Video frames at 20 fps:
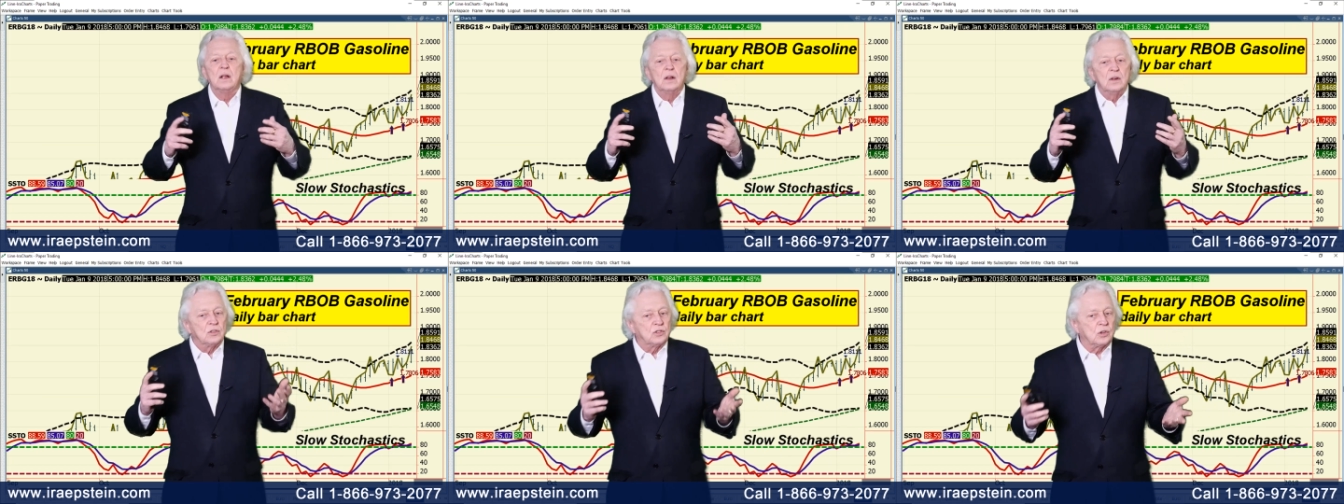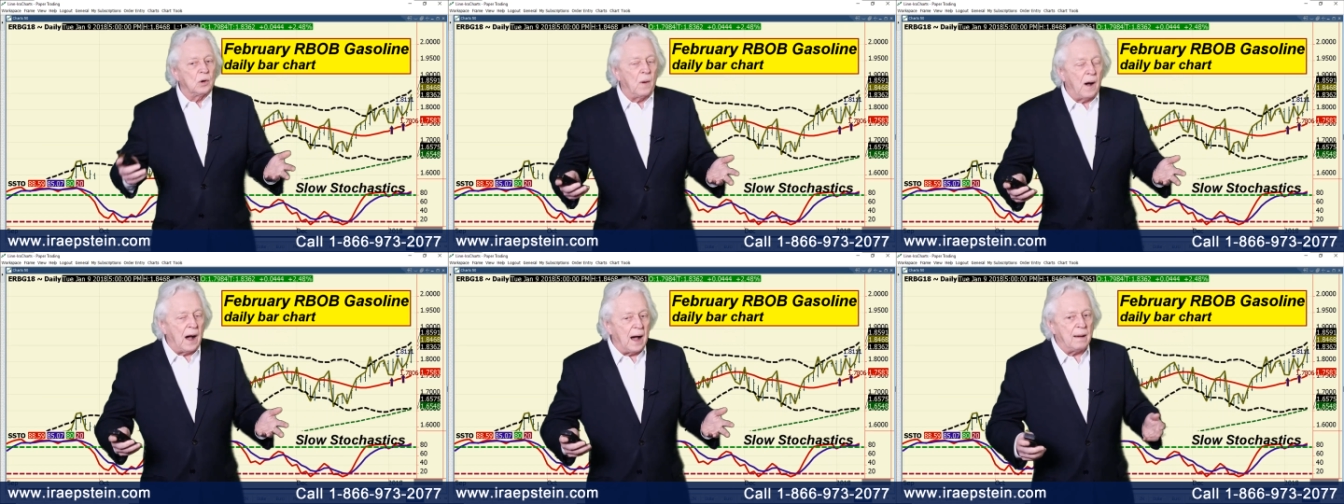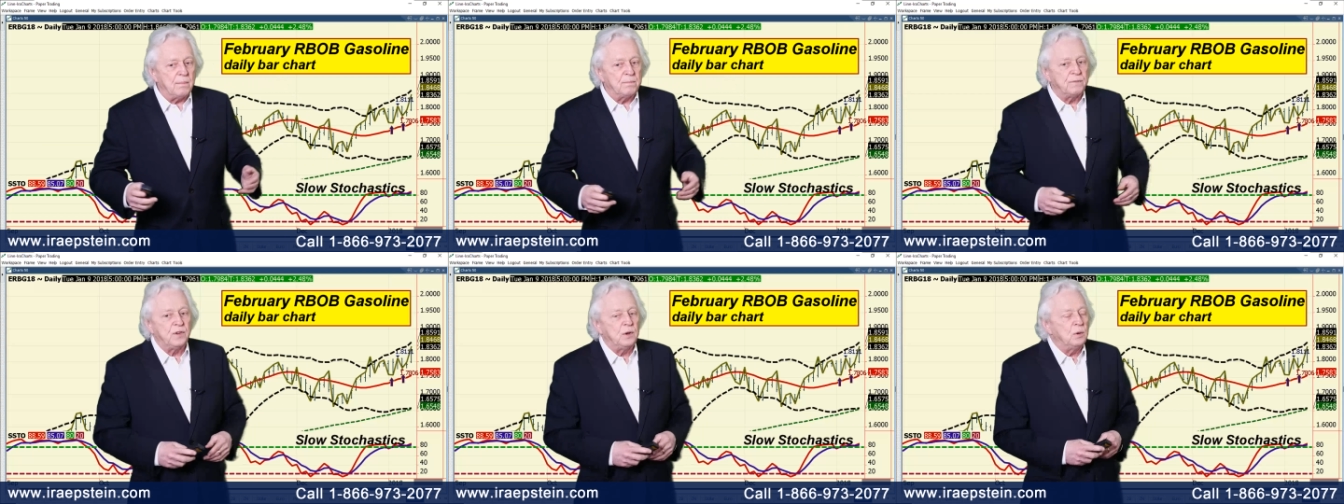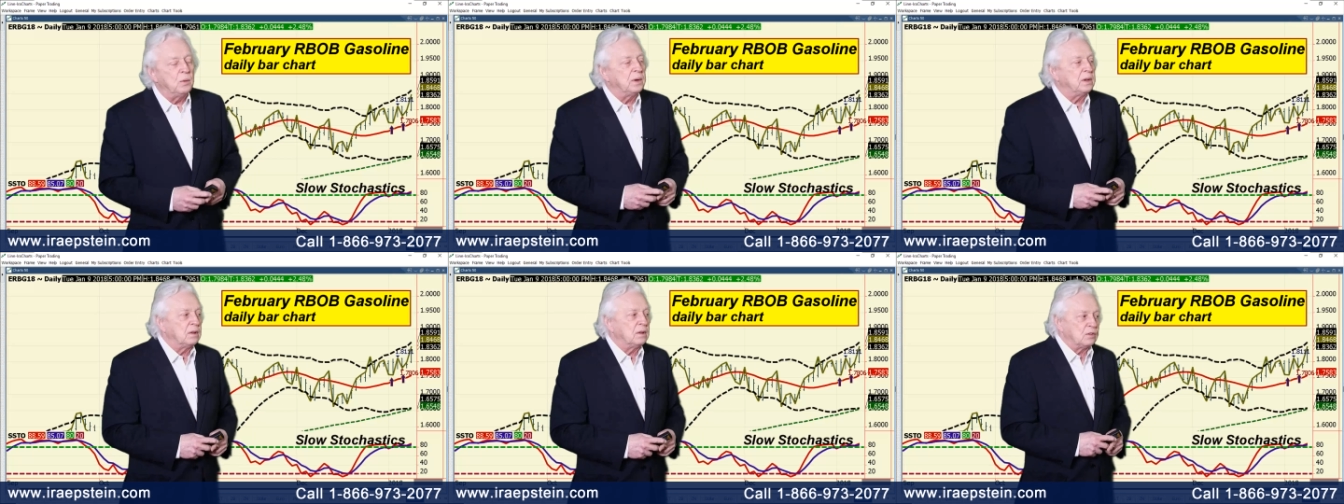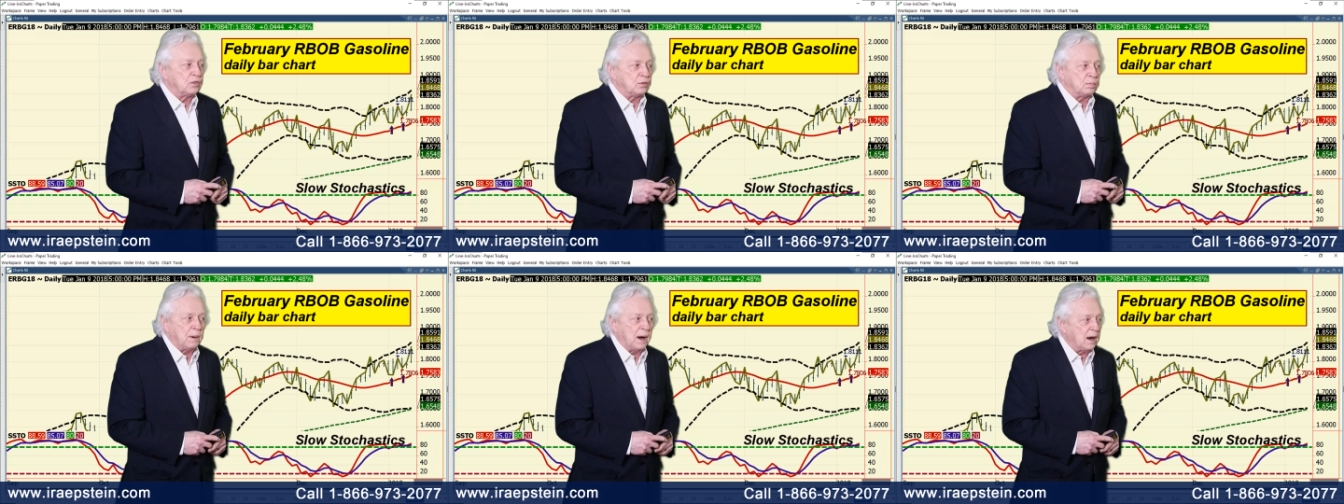So I'm viewing
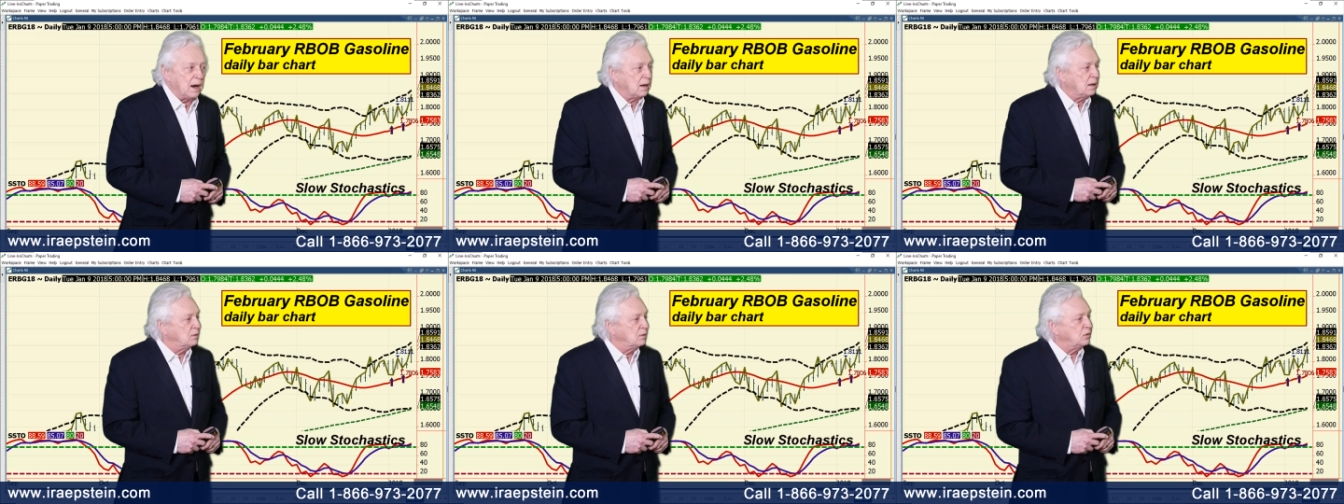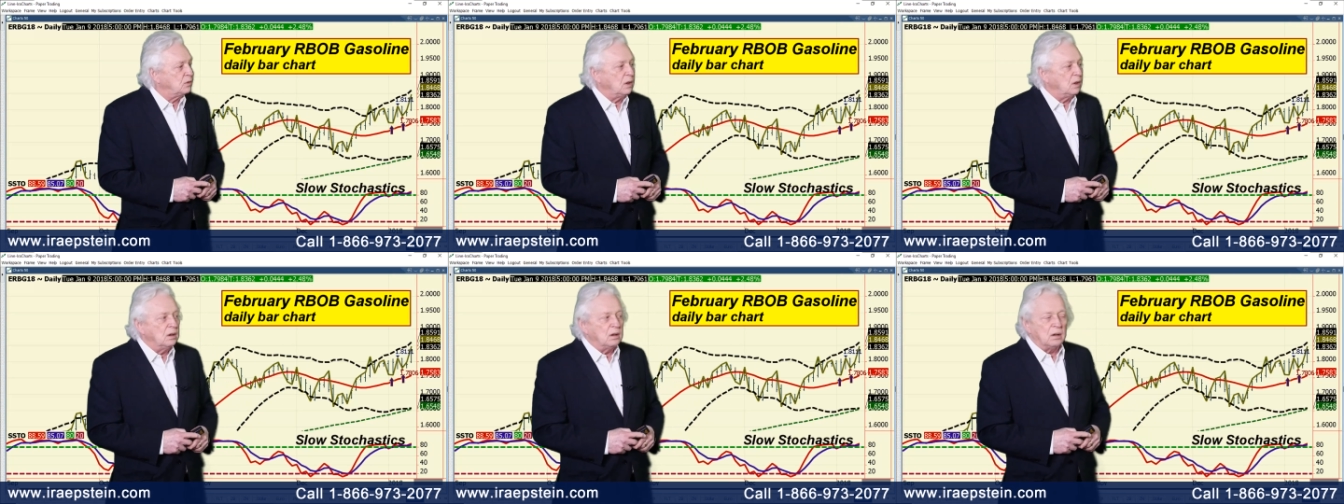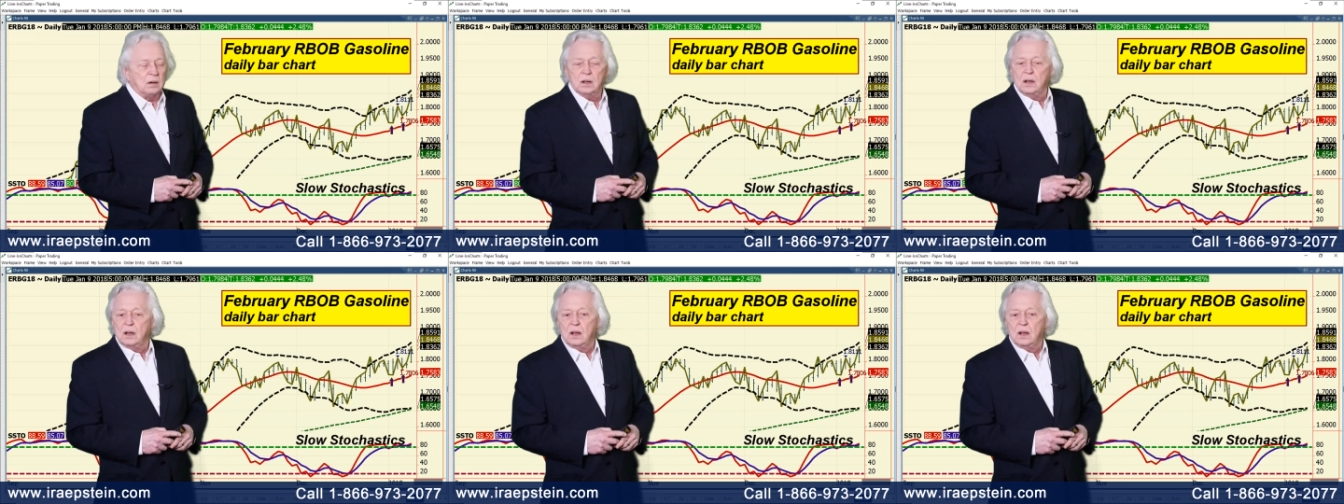this market still